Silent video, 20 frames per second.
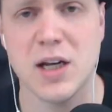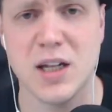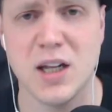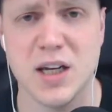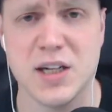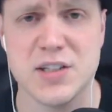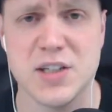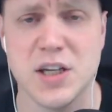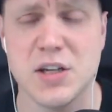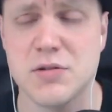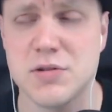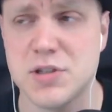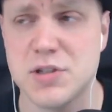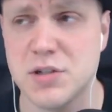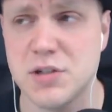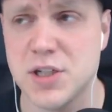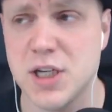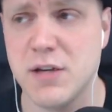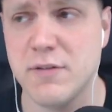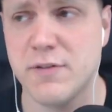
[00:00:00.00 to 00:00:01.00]
like I say, your,
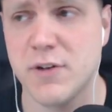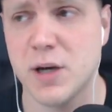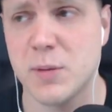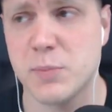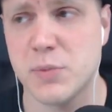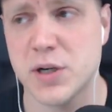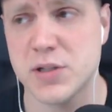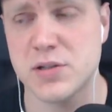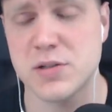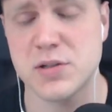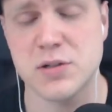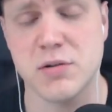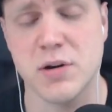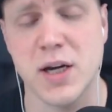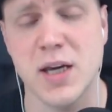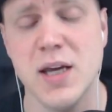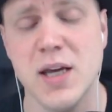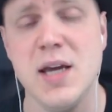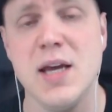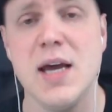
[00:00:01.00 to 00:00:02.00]
your team fight presence
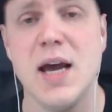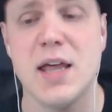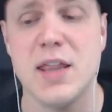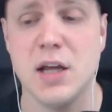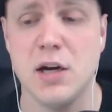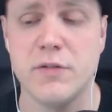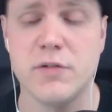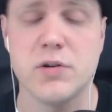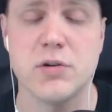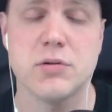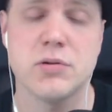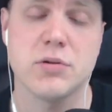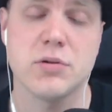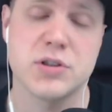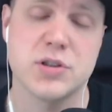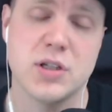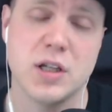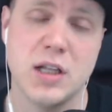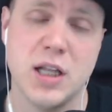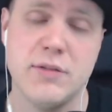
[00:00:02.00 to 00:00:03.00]
great. And then of
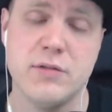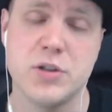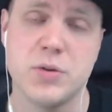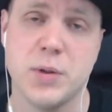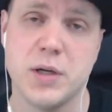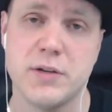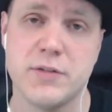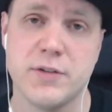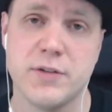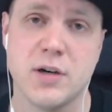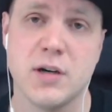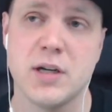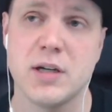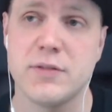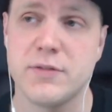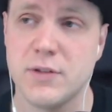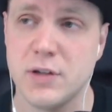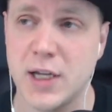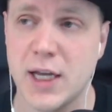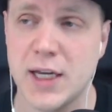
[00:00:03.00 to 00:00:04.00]
course, level
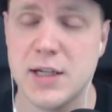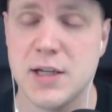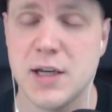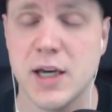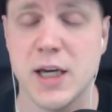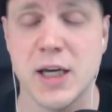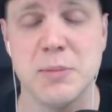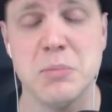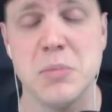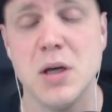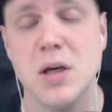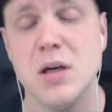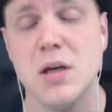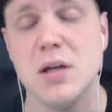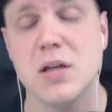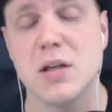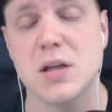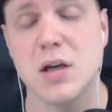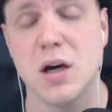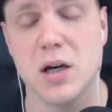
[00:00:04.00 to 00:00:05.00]
twenty-five, late game,
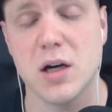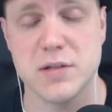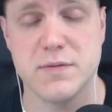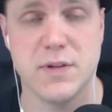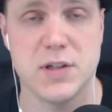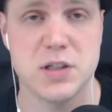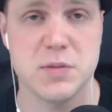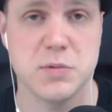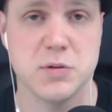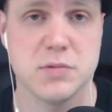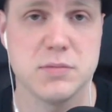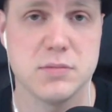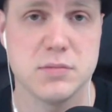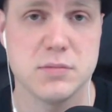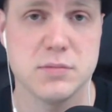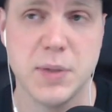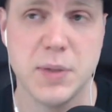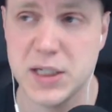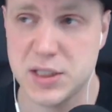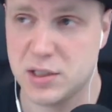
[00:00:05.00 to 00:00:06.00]
guy's invincible.
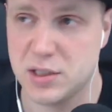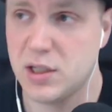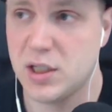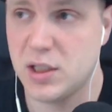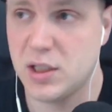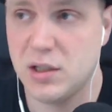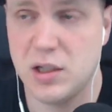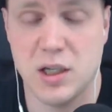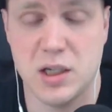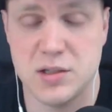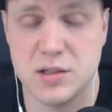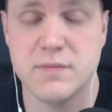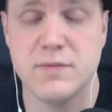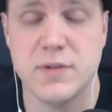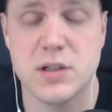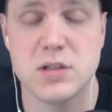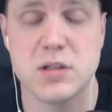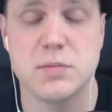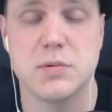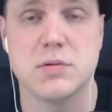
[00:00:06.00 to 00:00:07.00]
Basically, is
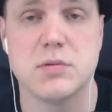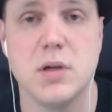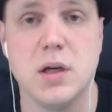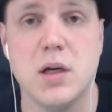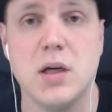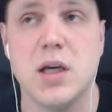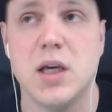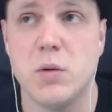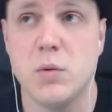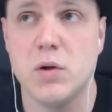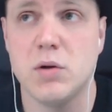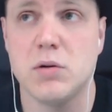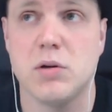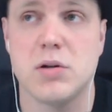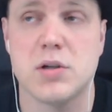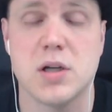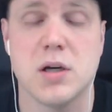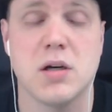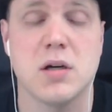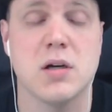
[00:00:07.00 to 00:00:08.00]
invincible. He will
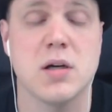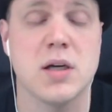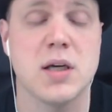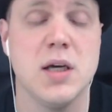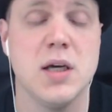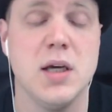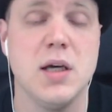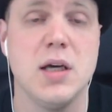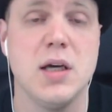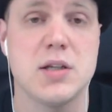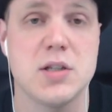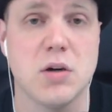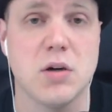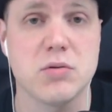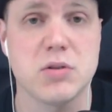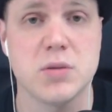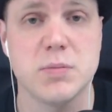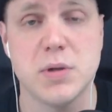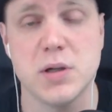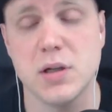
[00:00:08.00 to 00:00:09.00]
not die. His
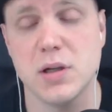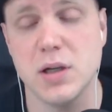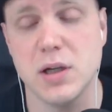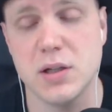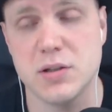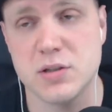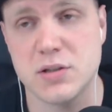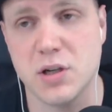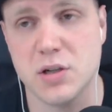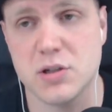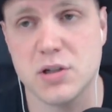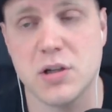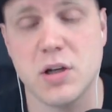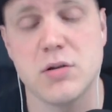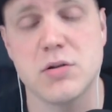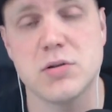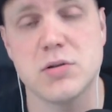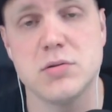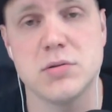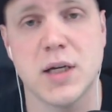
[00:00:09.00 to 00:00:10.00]
ultimate is such a
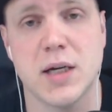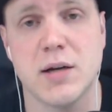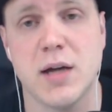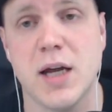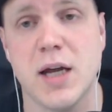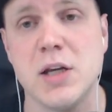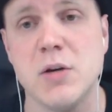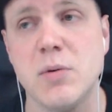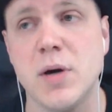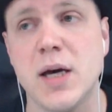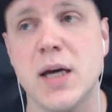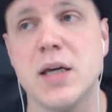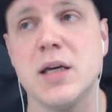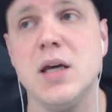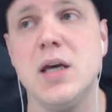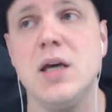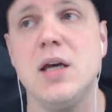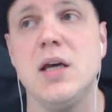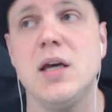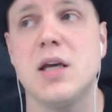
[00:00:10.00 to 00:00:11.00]
low cooldown
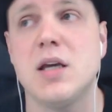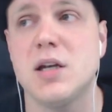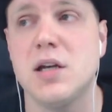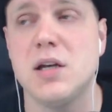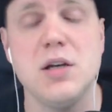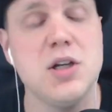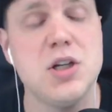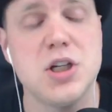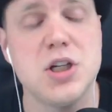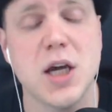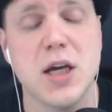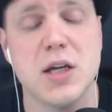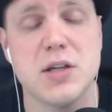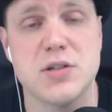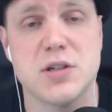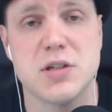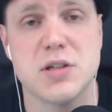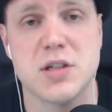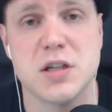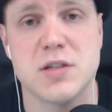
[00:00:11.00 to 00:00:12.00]
anyway. He can initiate
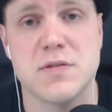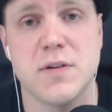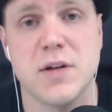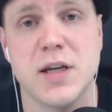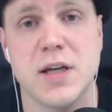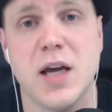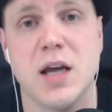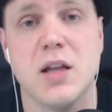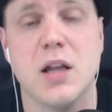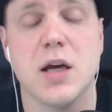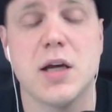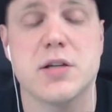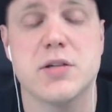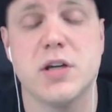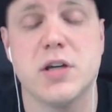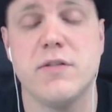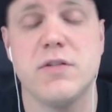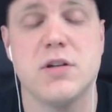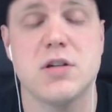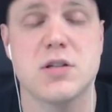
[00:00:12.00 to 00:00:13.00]
successfully, and like I
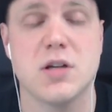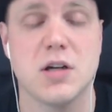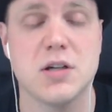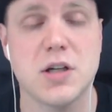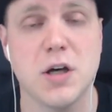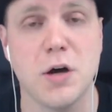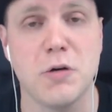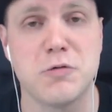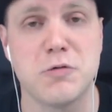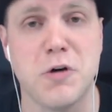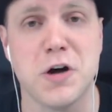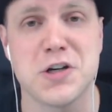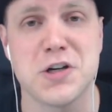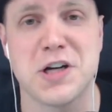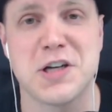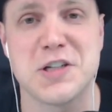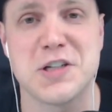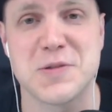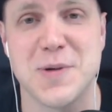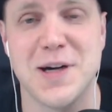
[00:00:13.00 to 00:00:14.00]
say, if you decide to go
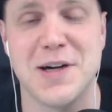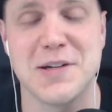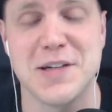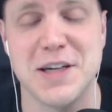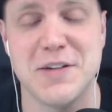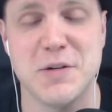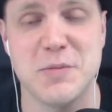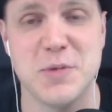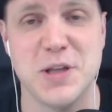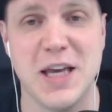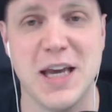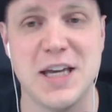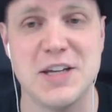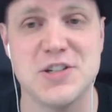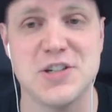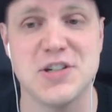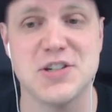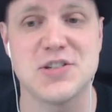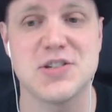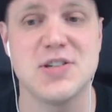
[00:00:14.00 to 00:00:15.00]
Roshan as well and give him the
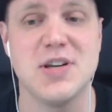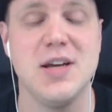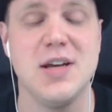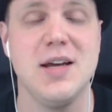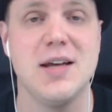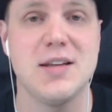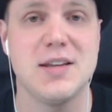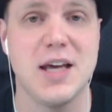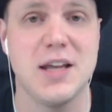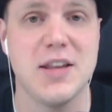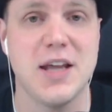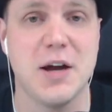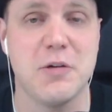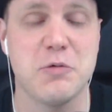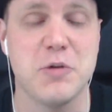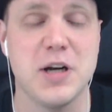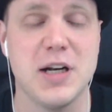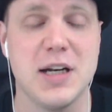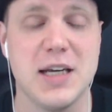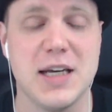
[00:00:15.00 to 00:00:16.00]
Aegis, then that
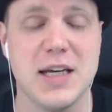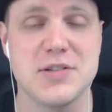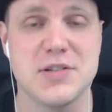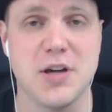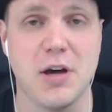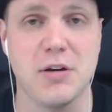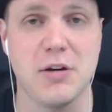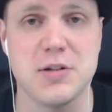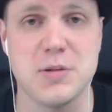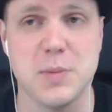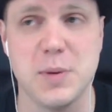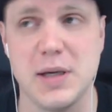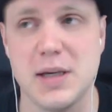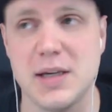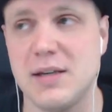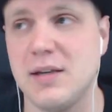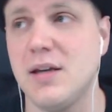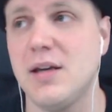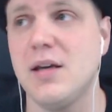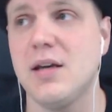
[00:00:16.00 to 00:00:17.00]
really is going to
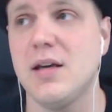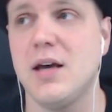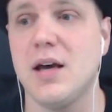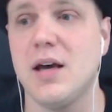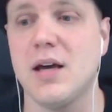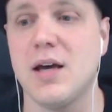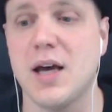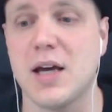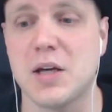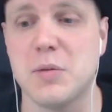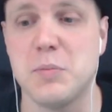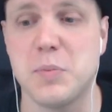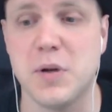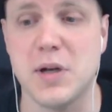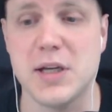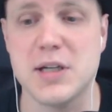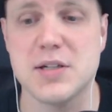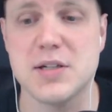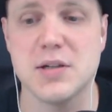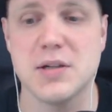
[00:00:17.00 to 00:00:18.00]
be uh, a
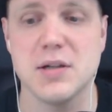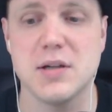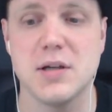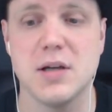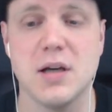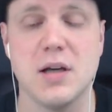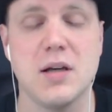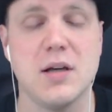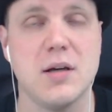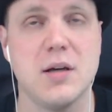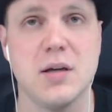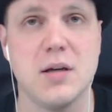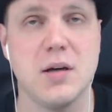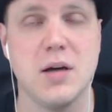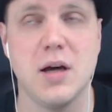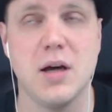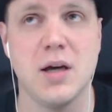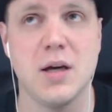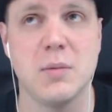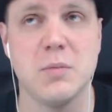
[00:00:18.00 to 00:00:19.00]
complete
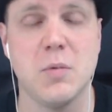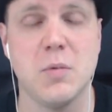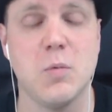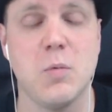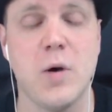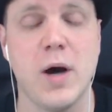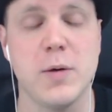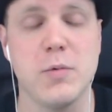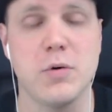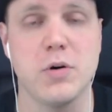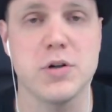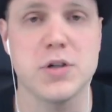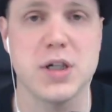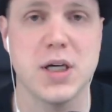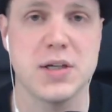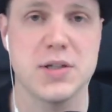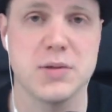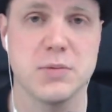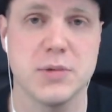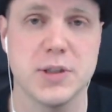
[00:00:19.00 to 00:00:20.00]
um, whitewash,
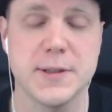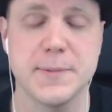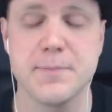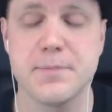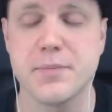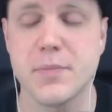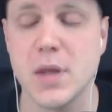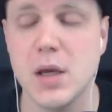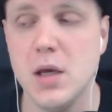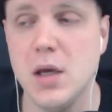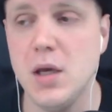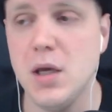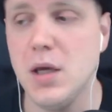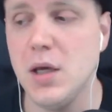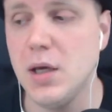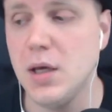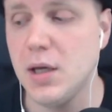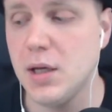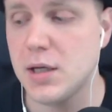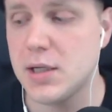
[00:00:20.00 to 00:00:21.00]
as it were.
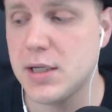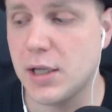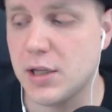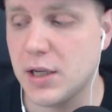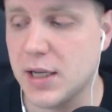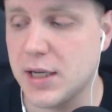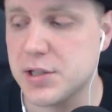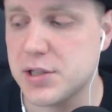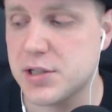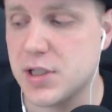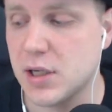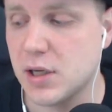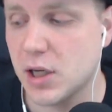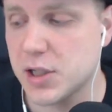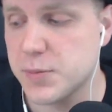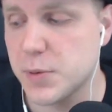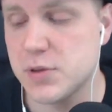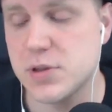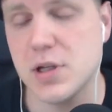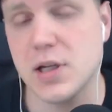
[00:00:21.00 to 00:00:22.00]
Now the last thing, I
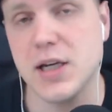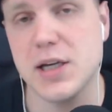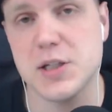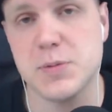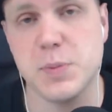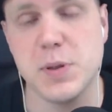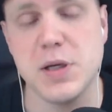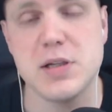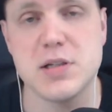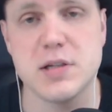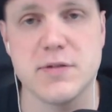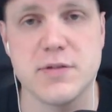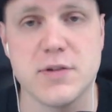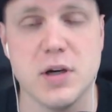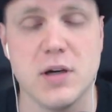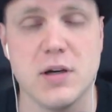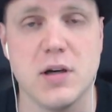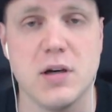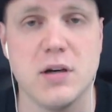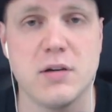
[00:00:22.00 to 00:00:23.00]
suppose the last piece of,
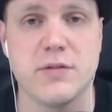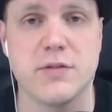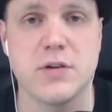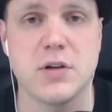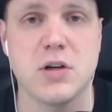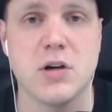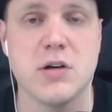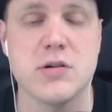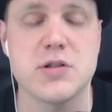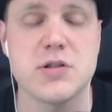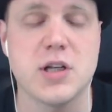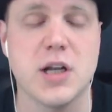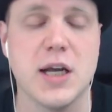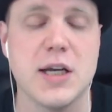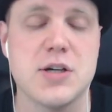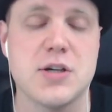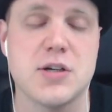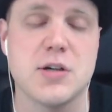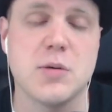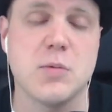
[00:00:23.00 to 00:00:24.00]
uh, of
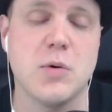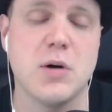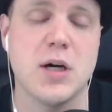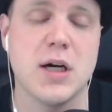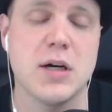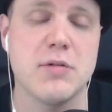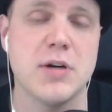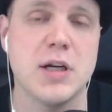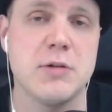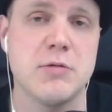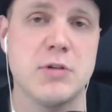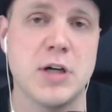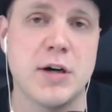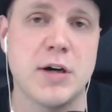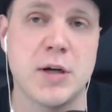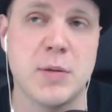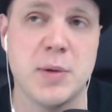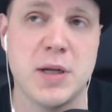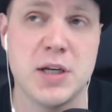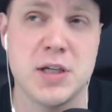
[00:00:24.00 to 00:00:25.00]
consolation and why I really
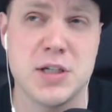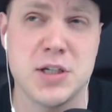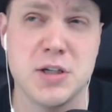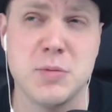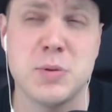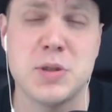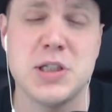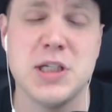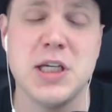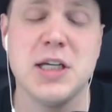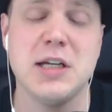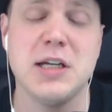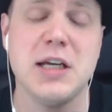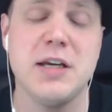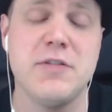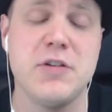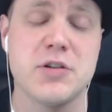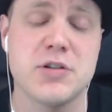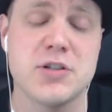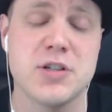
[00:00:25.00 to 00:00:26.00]
recommend it to you, particularly
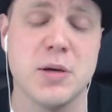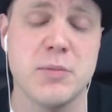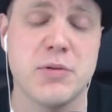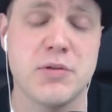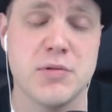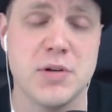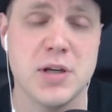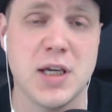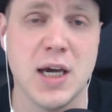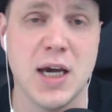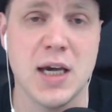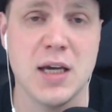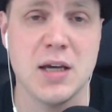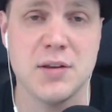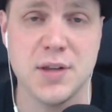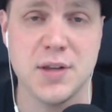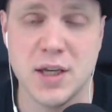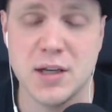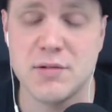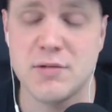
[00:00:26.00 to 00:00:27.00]
if you're sub three K and you're
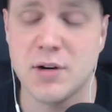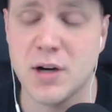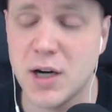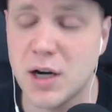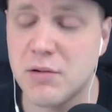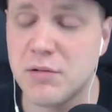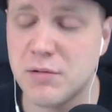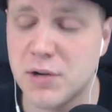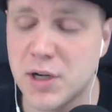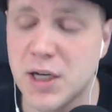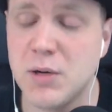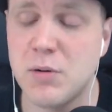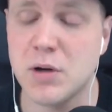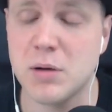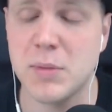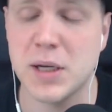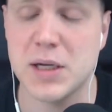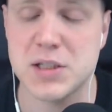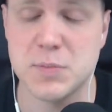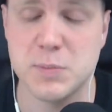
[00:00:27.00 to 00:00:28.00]
thinking, right, I really want
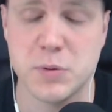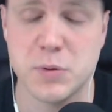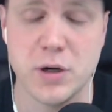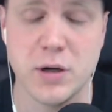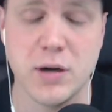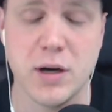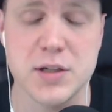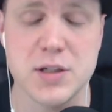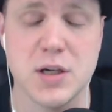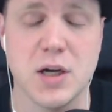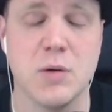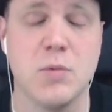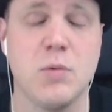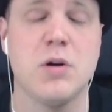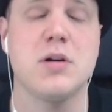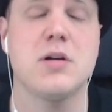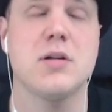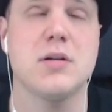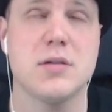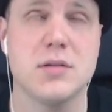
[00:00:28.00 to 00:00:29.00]
to make some progress. I
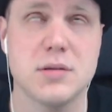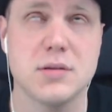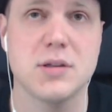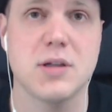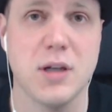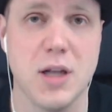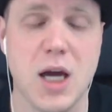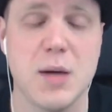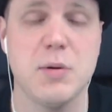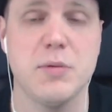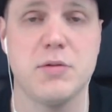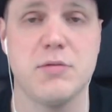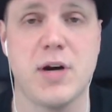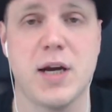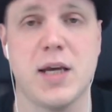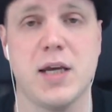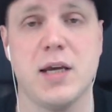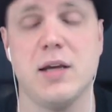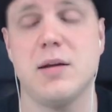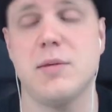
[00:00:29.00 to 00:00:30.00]
want to climb up the
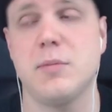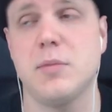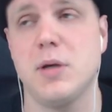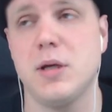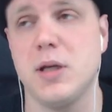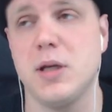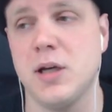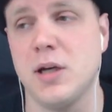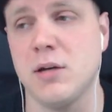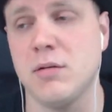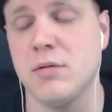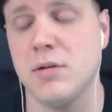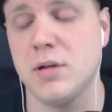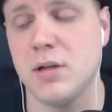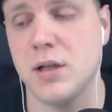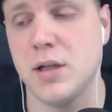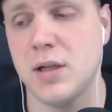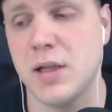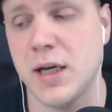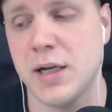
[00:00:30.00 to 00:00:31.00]
racket, you know,
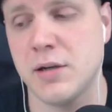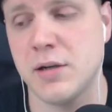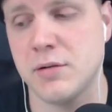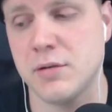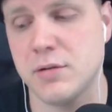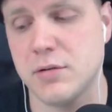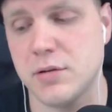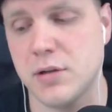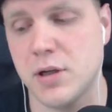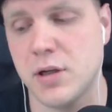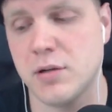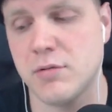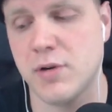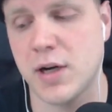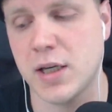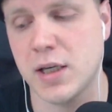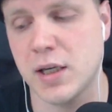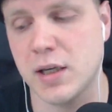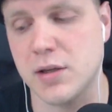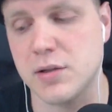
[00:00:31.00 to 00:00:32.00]
ladder uh,
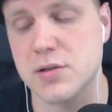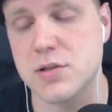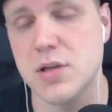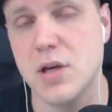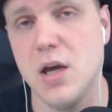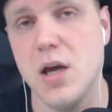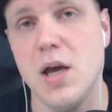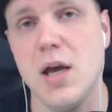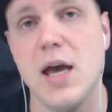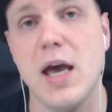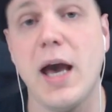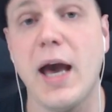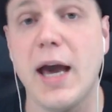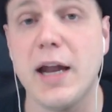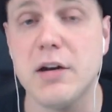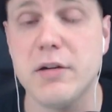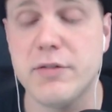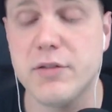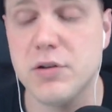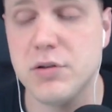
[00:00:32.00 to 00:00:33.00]
rankings.
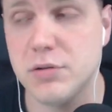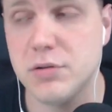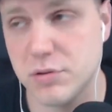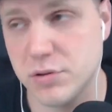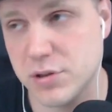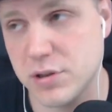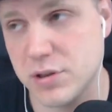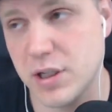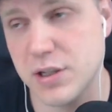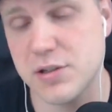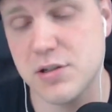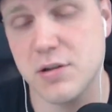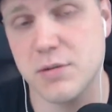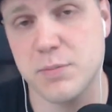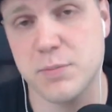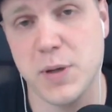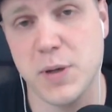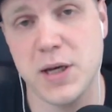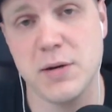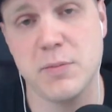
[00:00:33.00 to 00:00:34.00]
And of course, let's
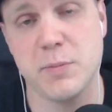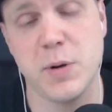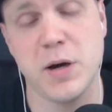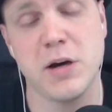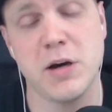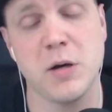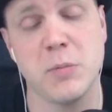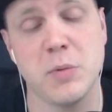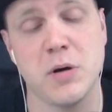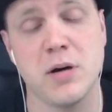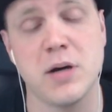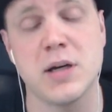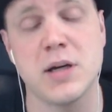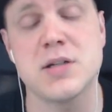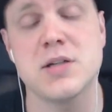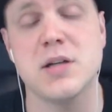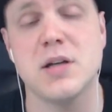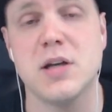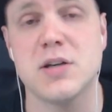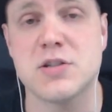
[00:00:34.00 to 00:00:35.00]
not bear, bearing in
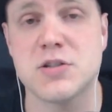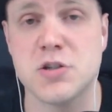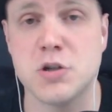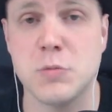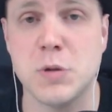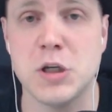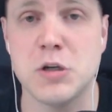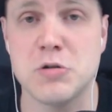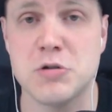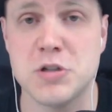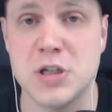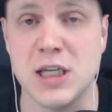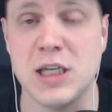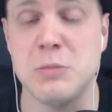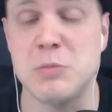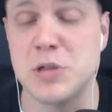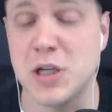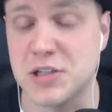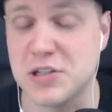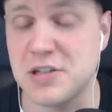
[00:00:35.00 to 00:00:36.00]
mind, assuming your
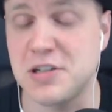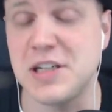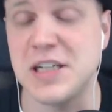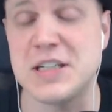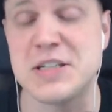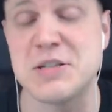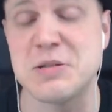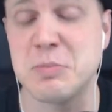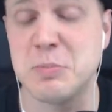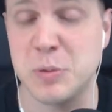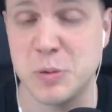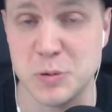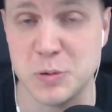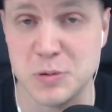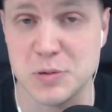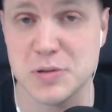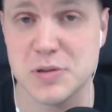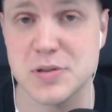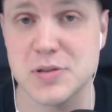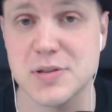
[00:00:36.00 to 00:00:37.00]
team doesn't need
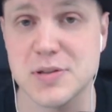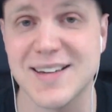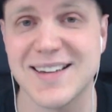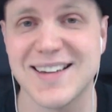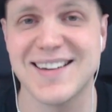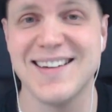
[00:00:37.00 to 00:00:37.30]
supports.